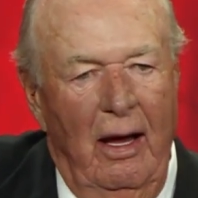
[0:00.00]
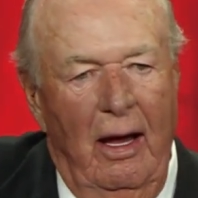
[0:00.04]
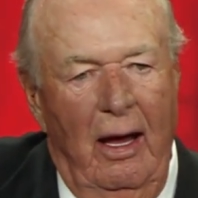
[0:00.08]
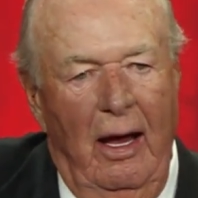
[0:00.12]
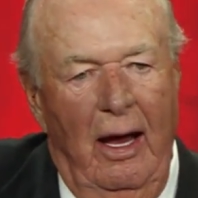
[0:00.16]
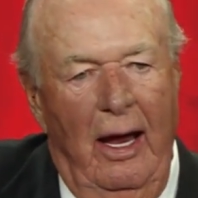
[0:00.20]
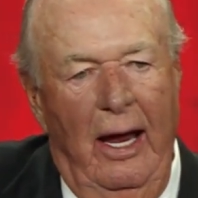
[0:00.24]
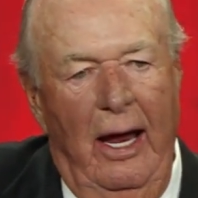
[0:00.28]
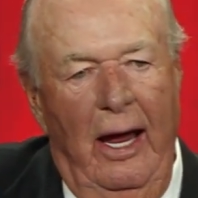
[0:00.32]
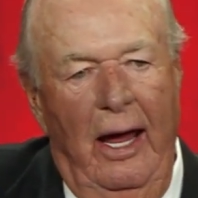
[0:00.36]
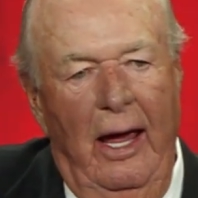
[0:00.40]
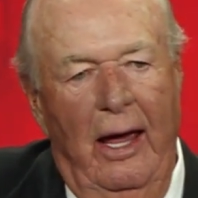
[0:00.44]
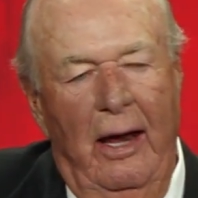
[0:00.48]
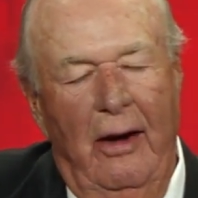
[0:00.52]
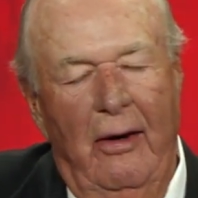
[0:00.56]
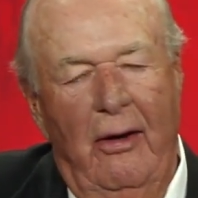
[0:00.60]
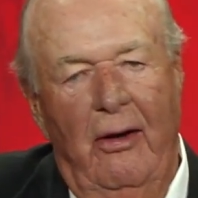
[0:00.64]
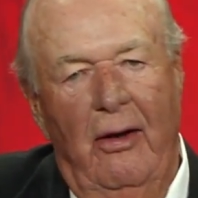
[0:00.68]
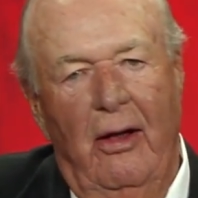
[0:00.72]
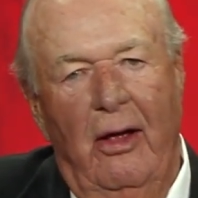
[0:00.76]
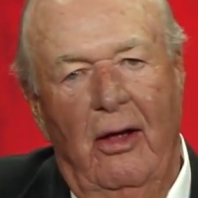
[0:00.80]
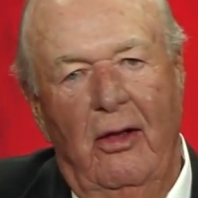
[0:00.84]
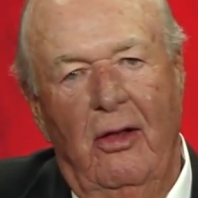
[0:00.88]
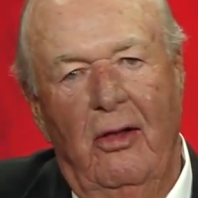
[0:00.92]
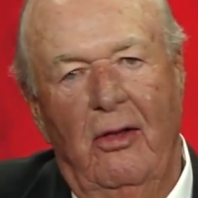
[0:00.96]

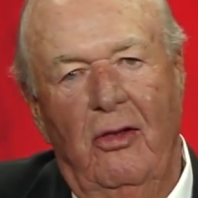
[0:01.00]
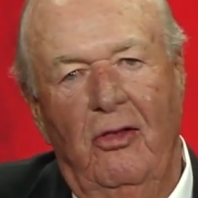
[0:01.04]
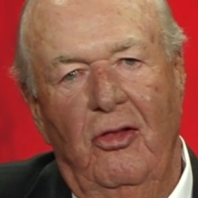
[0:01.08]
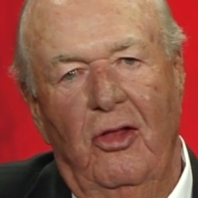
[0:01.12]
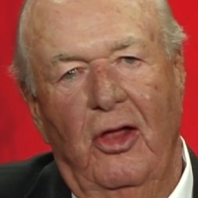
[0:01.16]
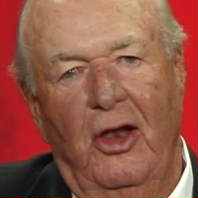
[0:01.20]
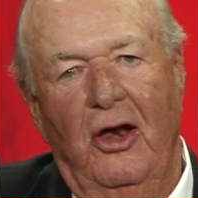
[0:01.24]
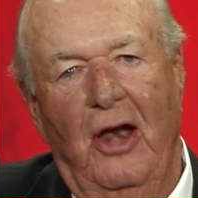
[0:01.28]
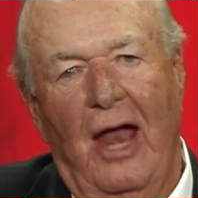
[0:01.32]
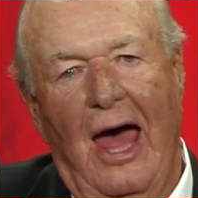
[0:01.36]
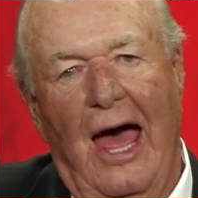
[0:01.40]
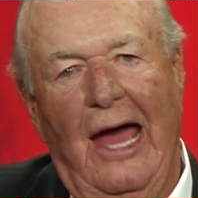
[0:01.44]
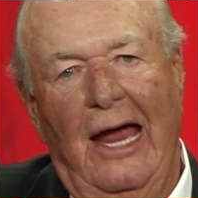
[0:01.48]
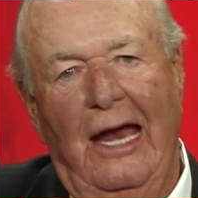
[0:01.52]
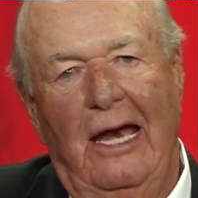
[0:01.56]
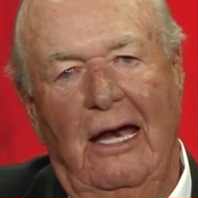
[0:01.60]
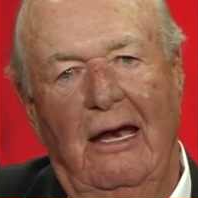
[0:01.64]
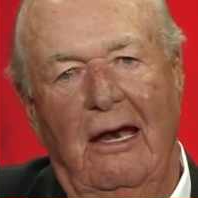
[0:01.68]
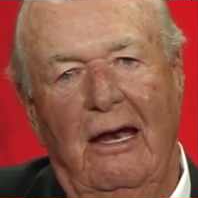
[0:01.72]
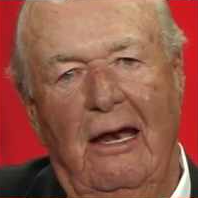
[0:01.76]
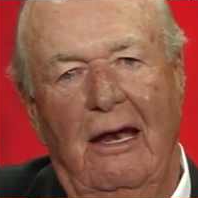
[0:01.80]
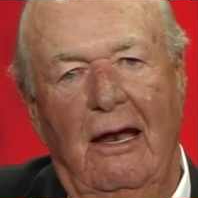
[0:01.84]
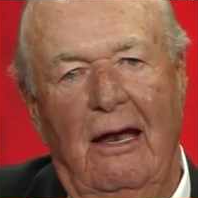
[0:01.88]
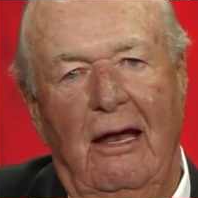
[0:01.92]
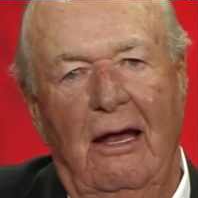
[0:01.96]
And the night
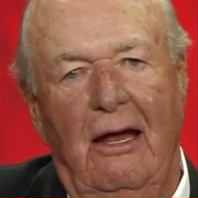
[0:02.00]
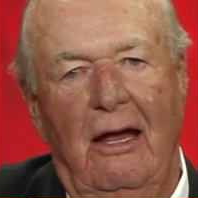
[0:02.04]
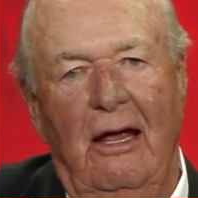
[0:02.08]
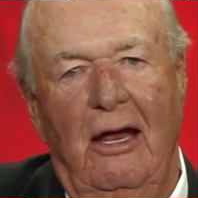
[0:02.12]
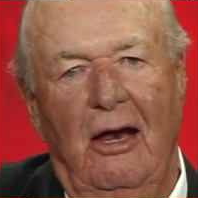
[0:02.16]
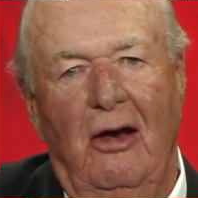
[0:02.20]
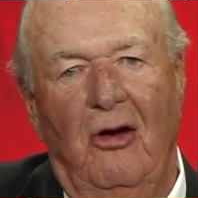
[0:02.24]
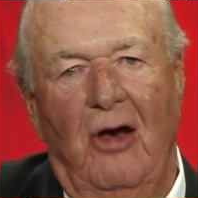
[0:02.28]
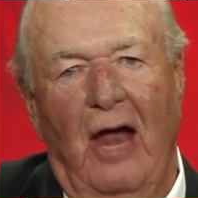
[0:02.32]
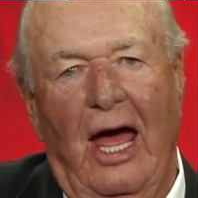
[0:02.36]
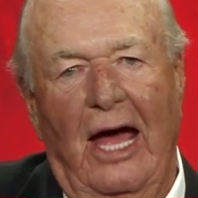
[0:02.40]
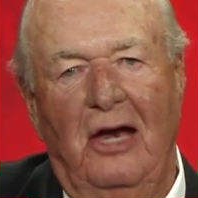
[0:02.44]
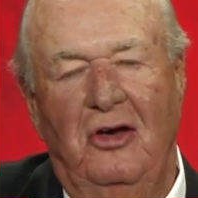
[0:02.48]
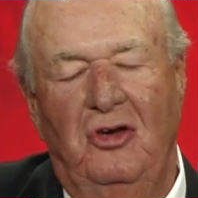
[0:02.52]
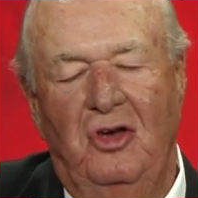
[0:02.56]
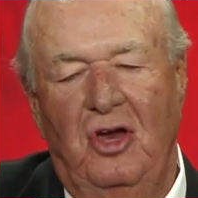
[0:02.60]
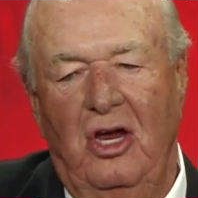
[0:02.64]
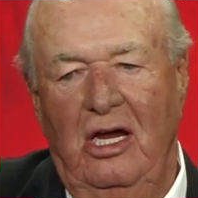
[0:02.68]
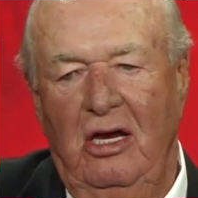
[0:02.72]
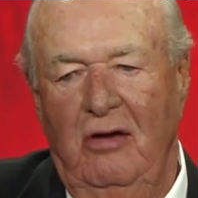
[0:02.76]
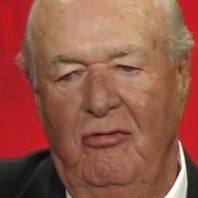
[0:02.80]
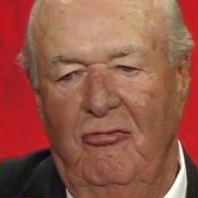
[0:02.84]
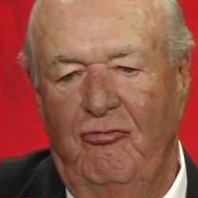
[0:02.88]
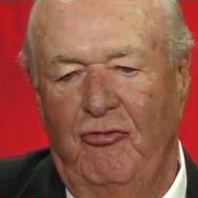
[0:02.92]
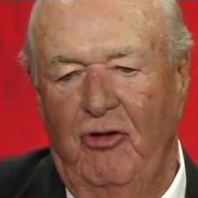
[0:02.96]
in
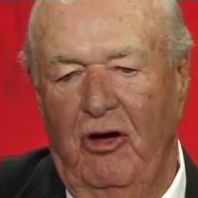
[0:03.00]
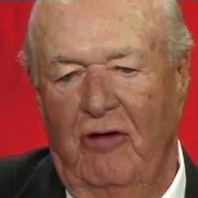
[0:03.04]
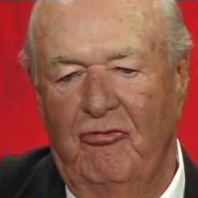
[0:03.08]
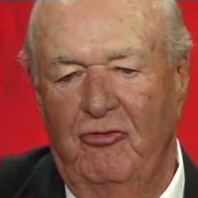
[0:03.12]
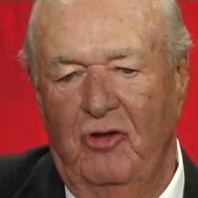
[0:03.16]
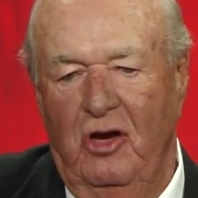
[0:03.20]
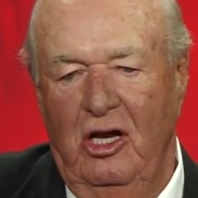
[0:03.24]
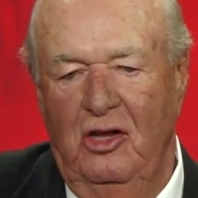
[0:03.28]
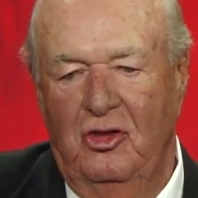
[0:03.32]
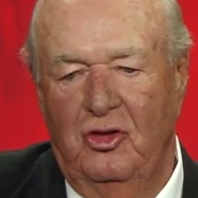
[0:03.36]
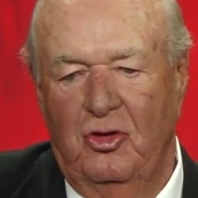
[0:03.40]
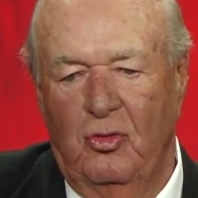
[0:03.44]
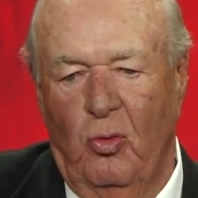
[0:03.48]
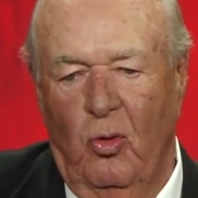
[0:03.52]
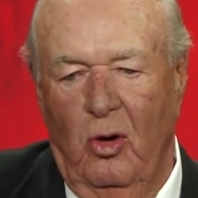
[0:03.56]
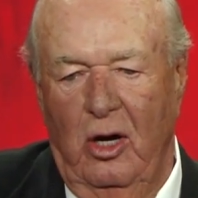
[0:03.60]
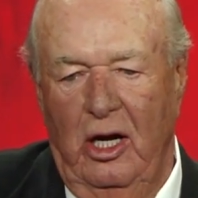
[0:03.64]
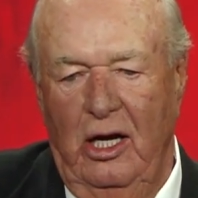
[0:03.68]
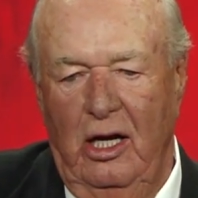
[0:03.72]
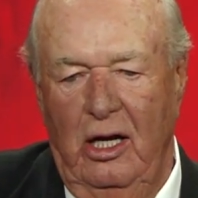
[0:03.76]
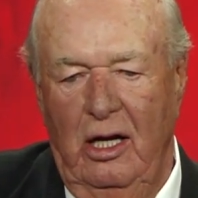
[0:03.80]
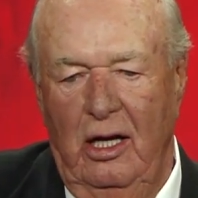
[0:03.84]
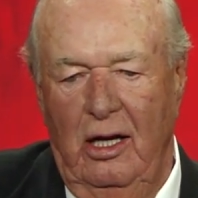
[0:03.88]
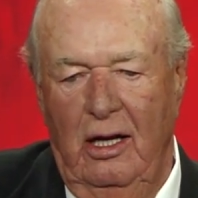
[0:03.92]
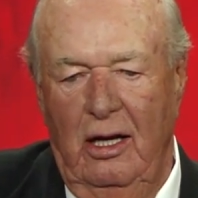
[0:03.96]

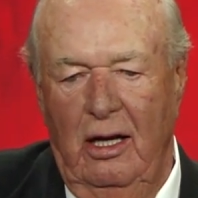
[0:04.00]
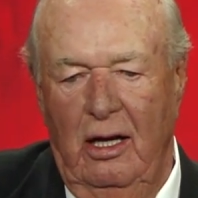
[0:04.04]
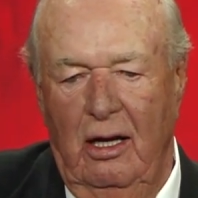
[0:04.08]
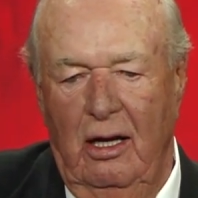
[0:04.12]
1953